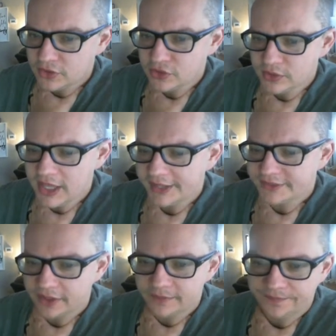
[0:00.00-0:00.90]
can do a lot
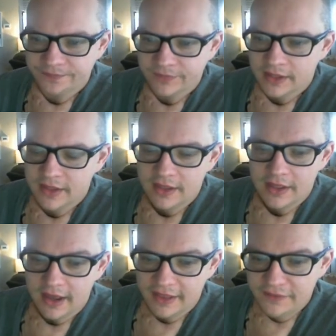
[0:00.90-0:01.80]
there.
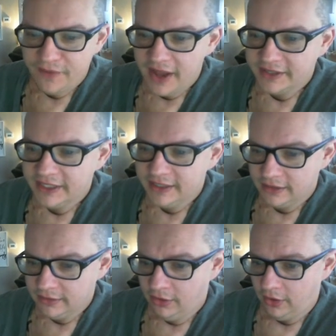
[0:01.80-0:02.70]
And then finally,
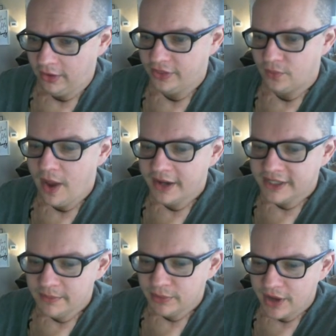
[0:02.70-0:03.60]
the Rod
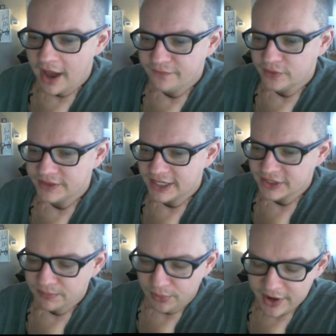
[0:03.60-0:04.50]
Kimball Conference, as
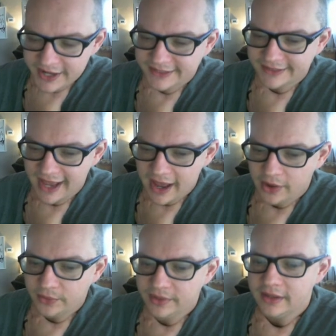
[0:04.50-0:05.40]
it breaks
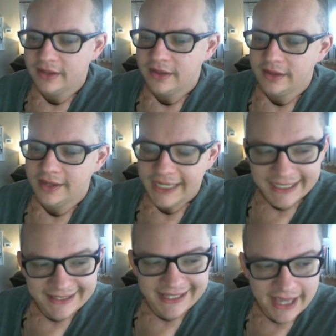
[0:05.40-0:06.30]
down
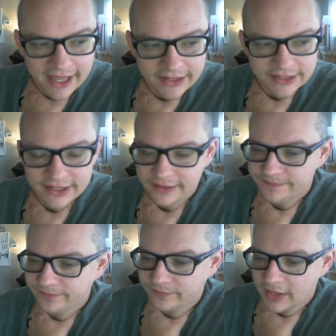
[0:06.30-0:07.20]
in the end.
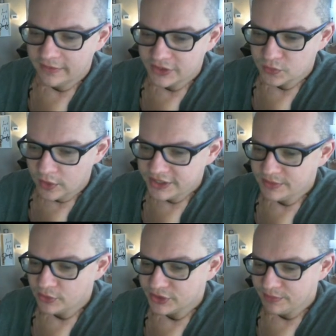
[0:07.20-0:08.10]
This was the
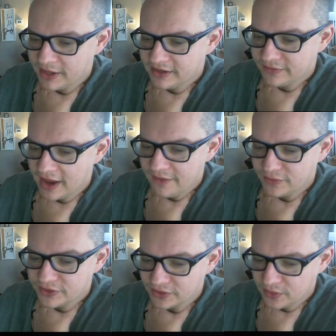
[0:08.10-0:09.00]
most competitive
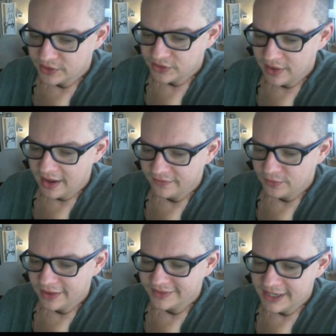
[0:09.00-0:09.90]
conference, although we do have,
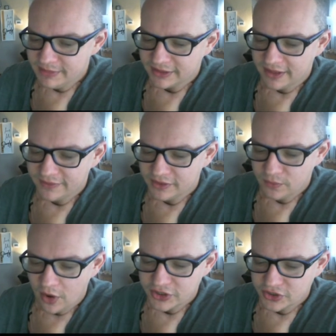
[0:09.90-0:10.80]
well, Team McLovin and
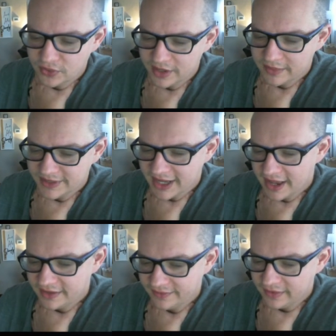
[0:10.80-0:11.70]
Wash No Names, they
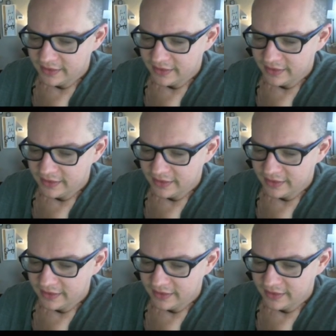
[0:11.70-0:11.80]
kind of